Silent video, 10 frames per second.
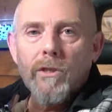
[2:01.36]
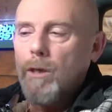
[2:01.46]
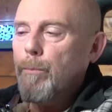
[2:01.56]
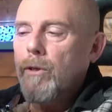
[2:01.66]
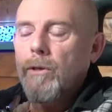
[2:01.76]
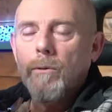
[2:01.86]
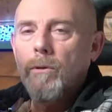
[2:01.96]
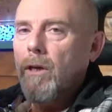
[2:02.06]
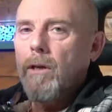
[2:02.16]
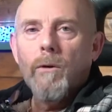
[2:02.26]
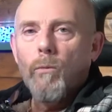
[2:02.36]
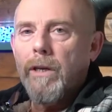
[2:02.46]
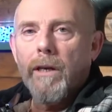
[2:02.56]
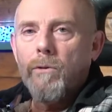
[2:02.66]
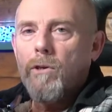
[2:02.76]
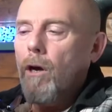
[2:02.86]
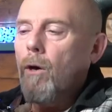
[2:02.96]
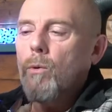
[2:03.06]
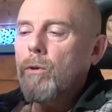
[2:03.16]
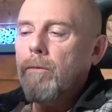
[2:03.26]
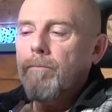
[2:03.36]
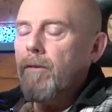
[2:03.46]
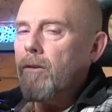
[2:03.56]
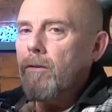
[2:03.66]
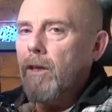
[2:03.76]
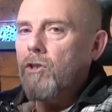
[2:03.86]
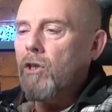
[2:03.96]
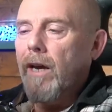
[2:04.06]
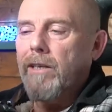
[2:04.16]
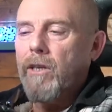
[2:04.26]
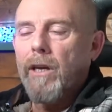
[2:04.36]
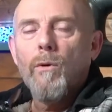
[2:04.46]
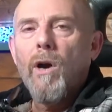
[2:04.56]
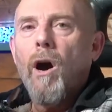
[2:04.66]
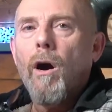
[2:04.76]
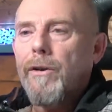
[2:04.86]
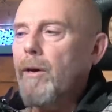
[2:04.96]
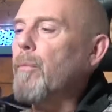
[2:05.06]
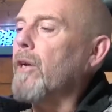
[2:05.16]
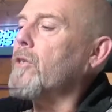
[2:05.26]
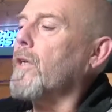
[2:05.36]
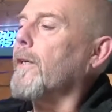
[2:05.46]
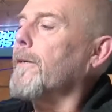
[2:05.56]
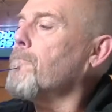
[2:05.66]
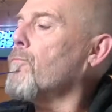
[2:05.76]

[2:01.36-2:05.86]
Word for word: TPU, when it goes cold, they change, they go harder basically.